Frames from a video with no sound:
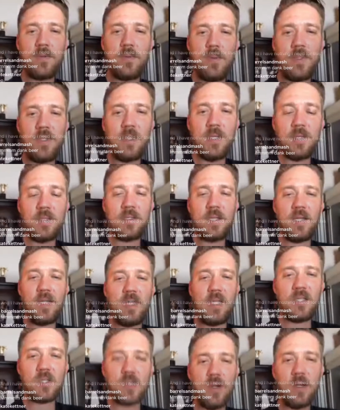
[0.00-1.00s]
We did a
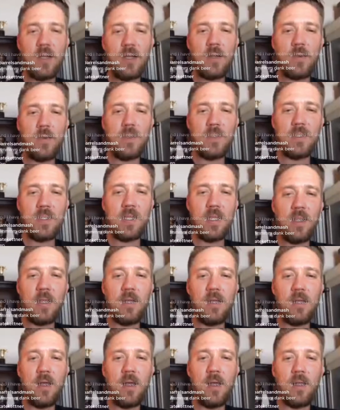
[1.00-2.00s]
tiki drink. We
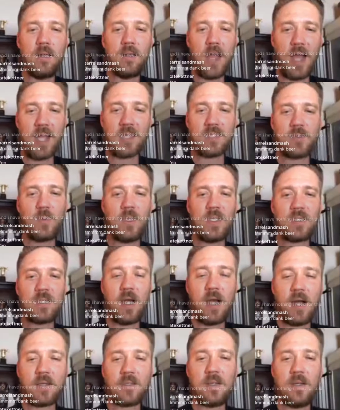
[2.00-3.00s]
did last week's
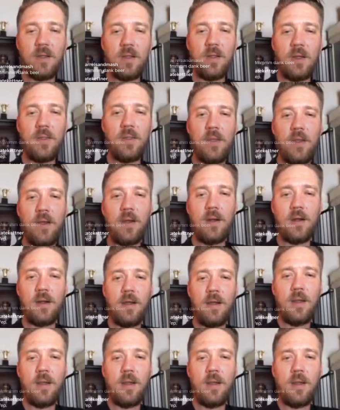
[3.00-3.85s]
cocktail on there,